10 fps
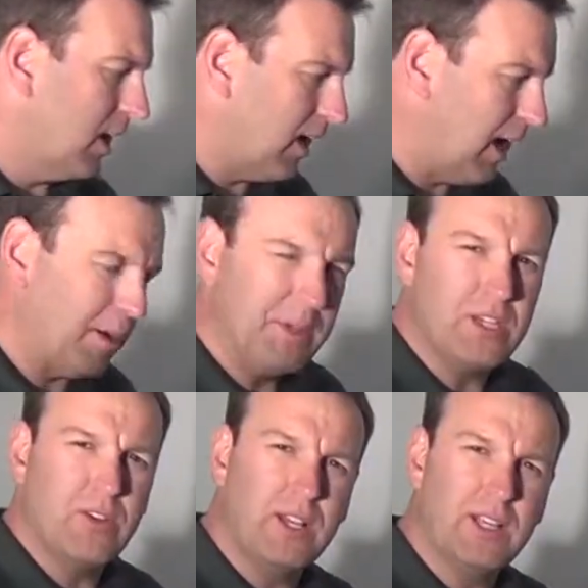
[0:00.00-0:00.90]
I'll be
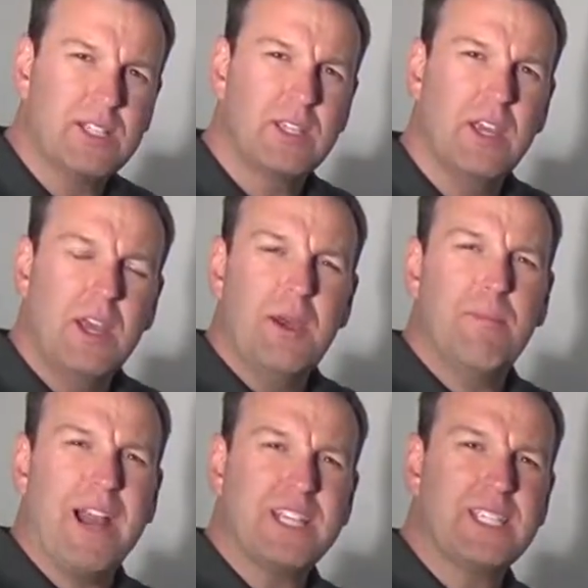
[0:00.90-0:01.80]
doing this
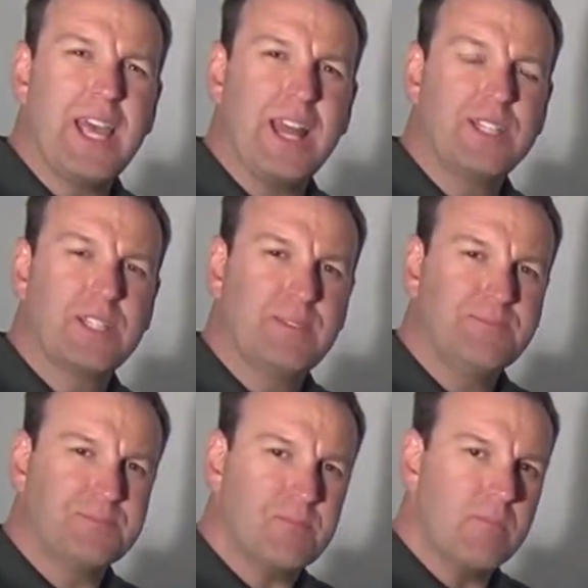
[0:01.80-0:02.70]
by sets,
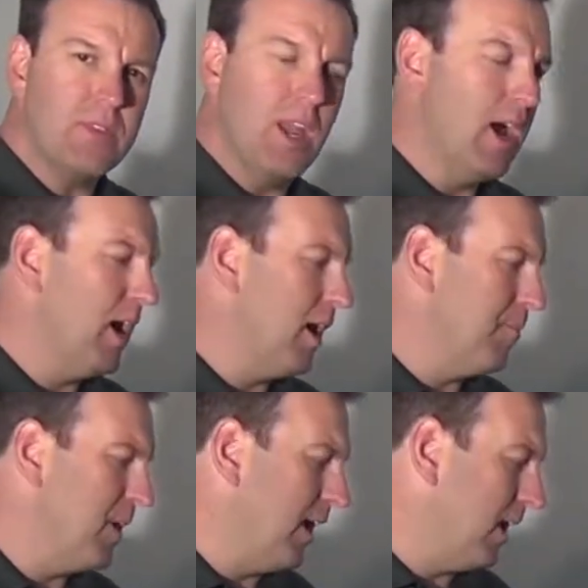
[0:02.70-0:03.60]

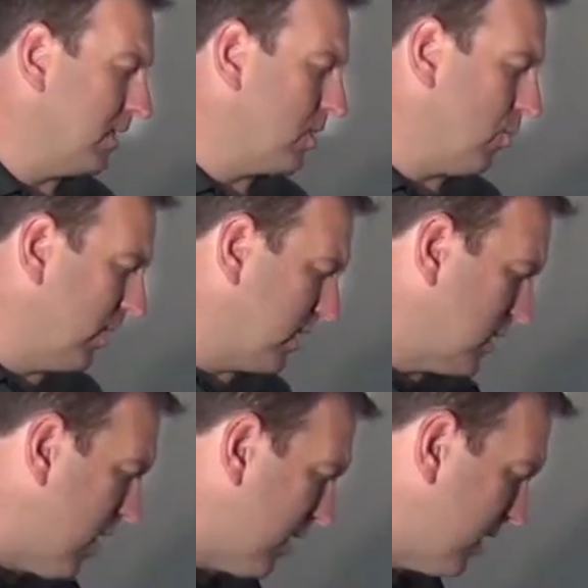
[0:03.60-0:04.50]
and so we'll get
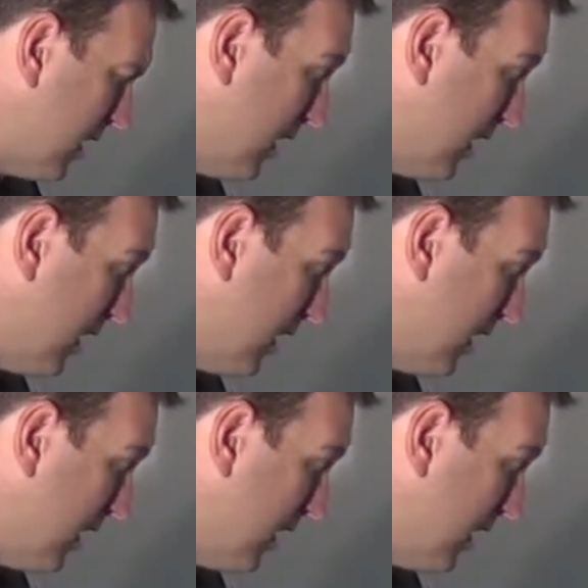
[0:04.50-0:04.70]
started.